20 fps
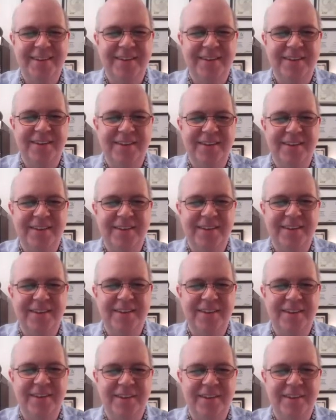
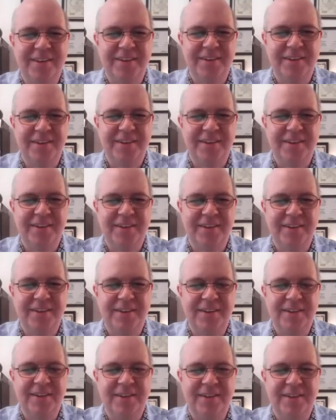
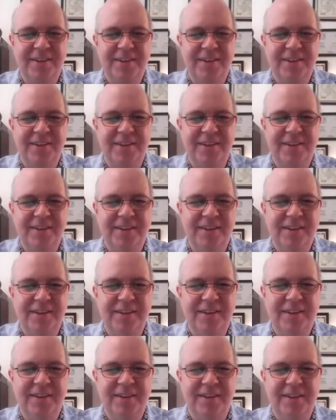
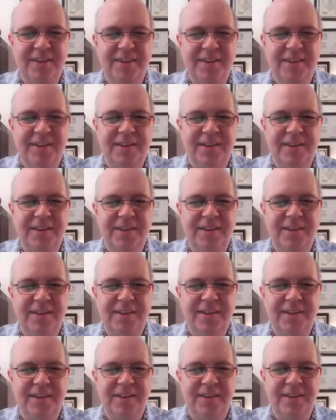
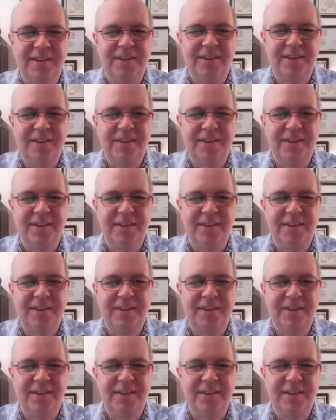(not speaking)